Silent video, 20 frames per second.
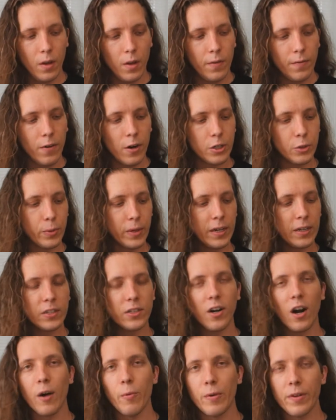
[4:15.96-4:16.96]
First, we're going to
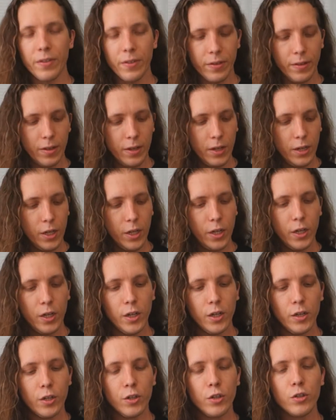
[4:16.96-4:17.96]
start with
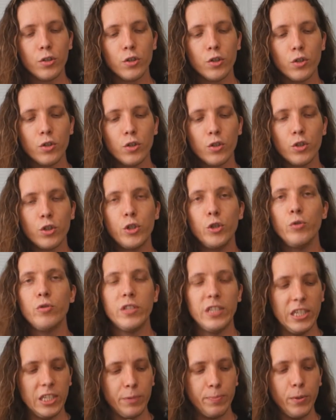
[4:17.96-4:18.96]
2
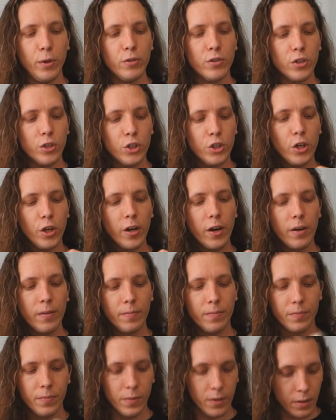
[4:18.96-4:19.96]
teaspoons of sugar.
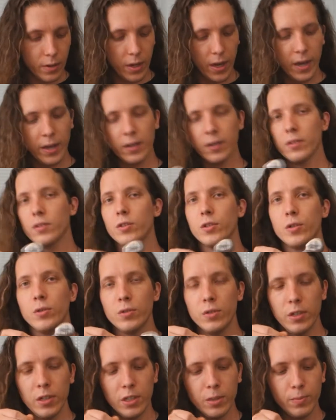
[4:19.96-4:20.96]
Okay, 2
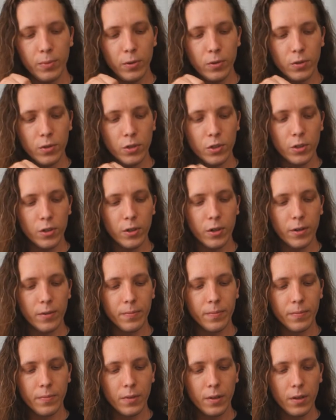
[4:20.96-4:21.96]
teaspoons of sugar.
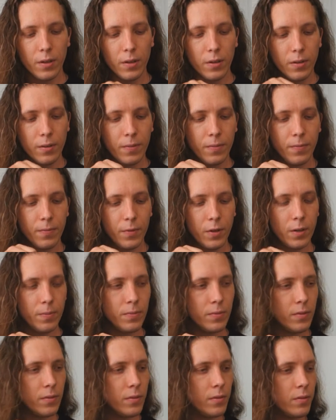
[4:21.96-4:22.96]
Oh,
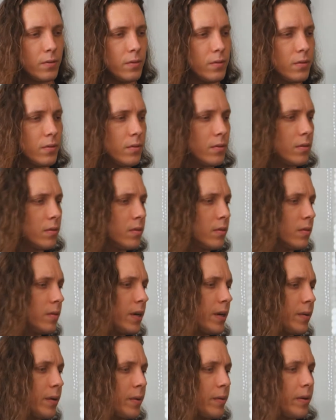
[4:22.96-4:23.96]

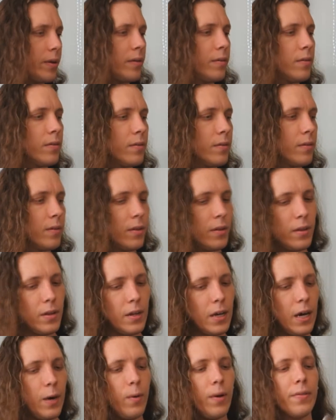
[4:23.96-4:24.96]
wait.
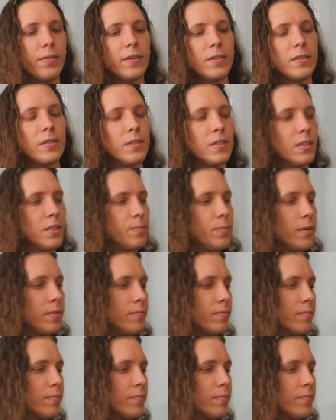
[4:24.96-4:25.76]
I want this teaspoon.